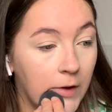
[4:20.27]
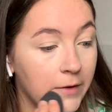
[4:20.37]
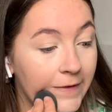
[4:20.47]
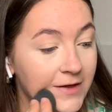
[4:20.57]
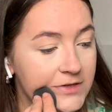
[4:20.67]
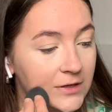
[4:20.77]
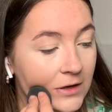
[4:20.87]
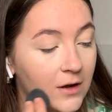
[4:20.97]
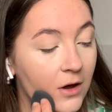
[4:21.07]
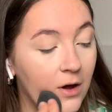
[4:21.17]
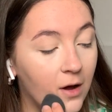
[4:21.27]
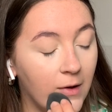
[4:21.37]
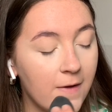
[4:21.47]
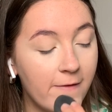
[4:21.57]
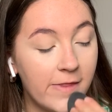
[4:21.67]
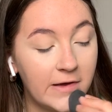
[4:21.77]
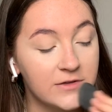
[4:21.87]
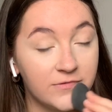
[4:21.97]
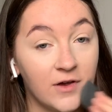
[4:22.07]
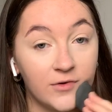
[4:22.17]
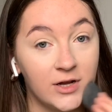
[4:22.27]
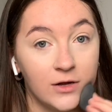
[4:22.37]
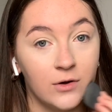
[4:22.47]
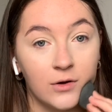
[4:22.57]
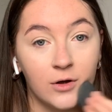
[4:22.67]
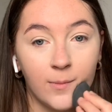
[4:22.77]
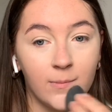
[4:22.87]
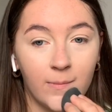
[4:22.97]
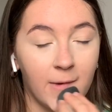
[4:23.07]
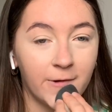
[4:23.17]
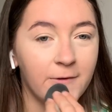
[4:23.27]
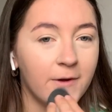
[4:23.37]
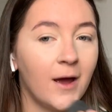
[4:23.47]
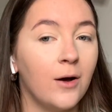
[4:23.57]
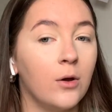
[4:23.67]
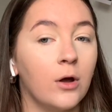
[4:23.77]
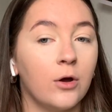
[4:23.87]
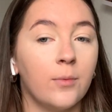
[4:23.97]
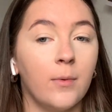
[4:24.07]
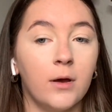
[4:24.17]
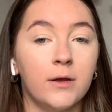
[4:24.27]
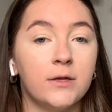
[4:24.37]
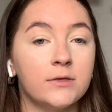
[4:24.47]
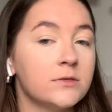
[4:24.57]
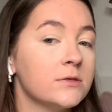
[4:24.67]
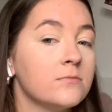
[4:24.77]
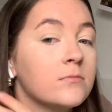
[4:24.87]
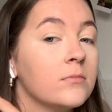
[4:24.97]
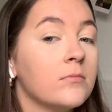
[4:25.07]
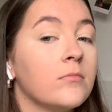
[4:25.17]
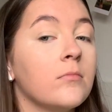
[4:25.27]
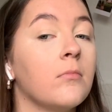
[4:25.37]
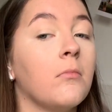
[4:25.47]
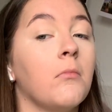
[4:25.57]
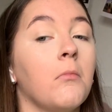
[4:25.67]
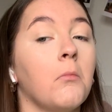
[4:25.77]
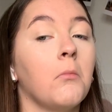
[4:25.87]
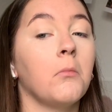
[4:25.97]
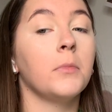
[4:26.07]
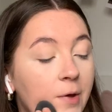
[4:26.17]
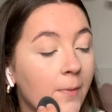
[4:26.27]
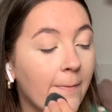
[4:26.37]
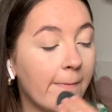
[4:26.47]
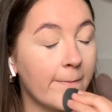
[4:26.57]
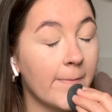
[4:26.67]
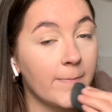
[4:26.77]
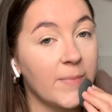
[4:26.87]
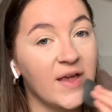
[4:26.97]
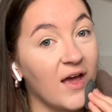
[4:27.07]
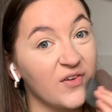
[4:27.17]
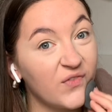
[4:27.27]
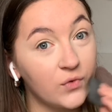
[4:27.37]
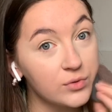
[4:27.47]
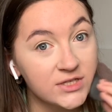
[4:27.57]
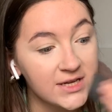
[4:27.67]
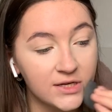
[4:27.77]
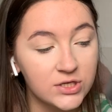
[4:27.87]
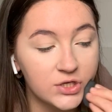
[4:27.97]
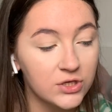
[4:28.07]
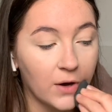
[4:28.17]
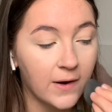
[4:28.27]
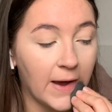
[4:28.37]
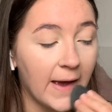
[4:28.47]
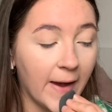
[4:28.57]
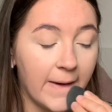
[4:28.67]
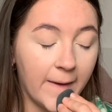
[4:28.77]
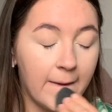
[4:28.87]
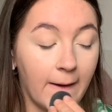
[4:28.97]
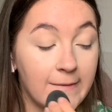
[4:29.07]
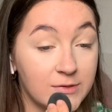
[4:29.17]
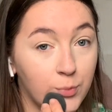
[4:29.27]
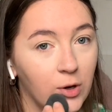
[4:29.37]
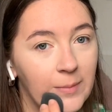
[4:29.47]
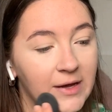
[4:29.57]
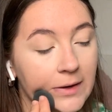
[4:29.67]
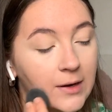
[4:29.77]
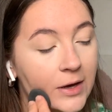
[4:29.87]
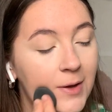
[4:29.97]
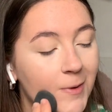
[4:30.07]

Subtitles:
That's a lot. That is very long. I don't know how long mine is. But yeah, 40-inch long hair, and it's bright pink.